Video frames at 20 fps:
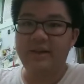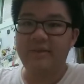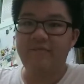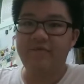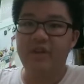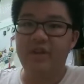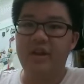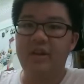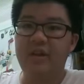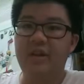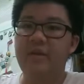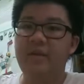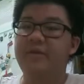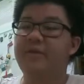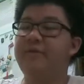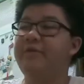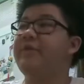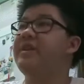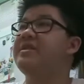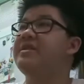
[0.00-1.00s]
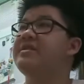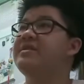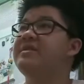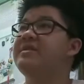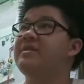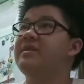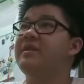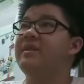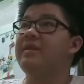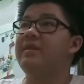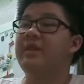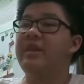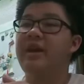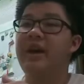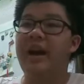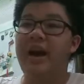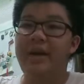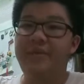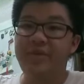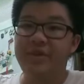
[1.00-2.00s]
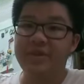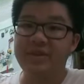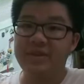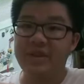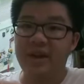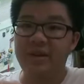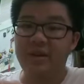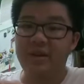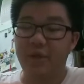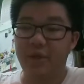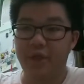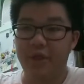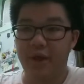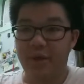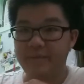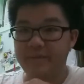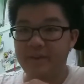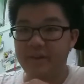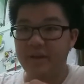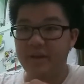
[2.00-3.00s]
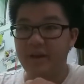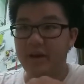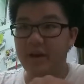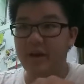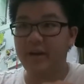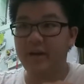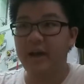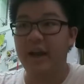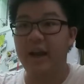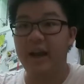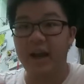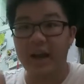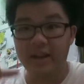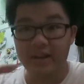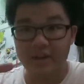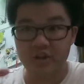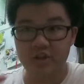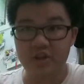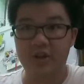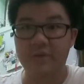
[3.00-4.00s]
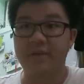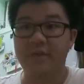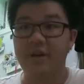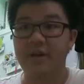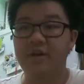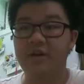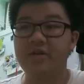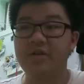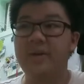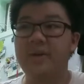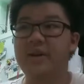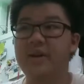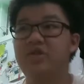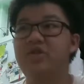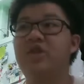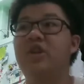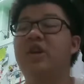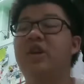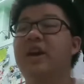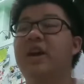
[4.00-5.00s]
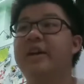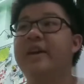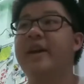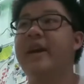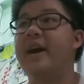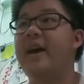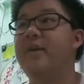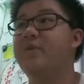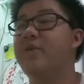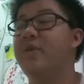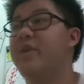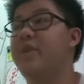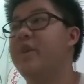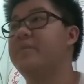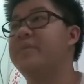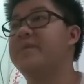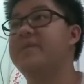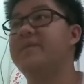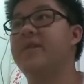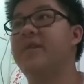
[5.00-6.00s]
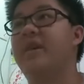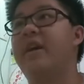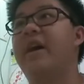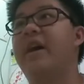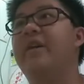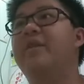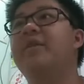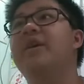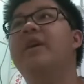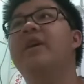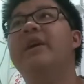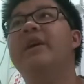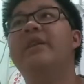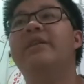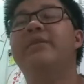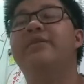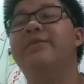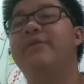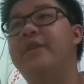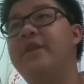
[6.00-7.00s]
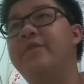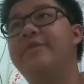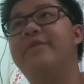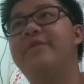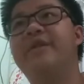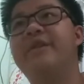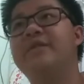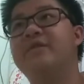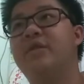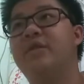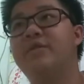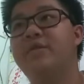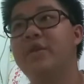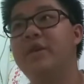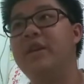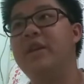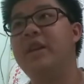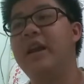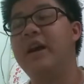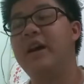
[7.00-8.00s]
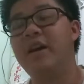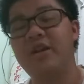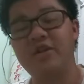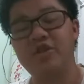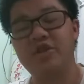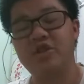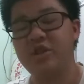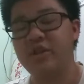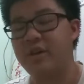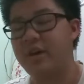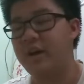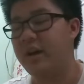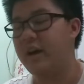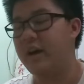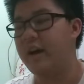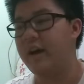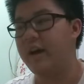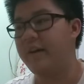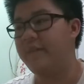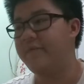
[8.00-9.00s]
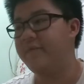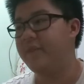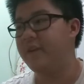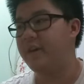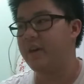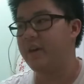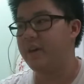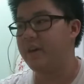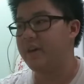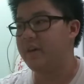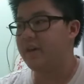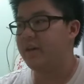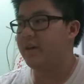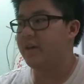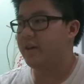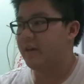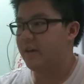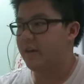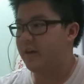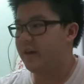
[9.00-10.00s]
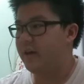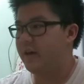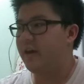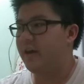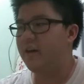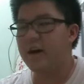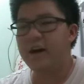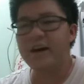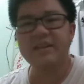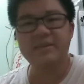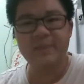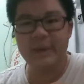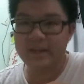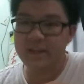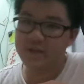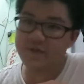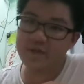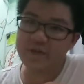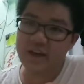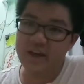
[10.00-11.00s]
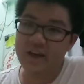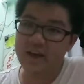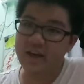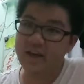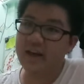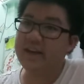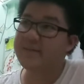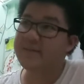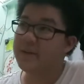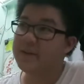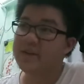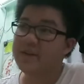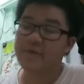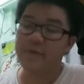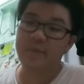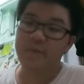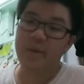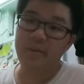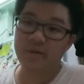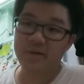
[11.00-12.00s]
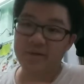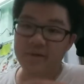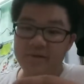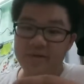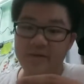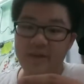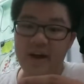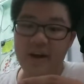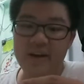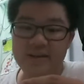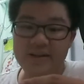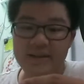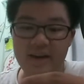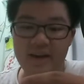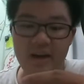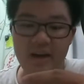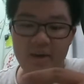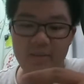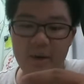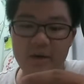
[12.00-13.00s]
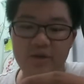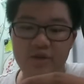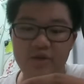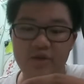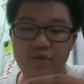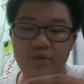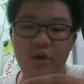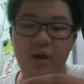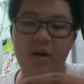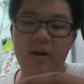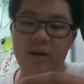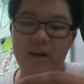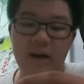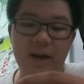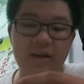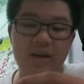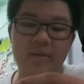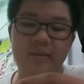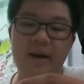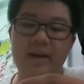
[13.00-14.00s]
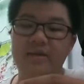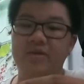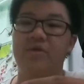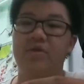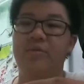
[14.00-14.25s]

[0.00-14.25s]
they have this kind of thumb sticking out. I like the sharp fingers, but I do not like how the thumb is sticking out. The V fin is overly large, and as much of a Barbatos fan as I am, I do not like the Master Grade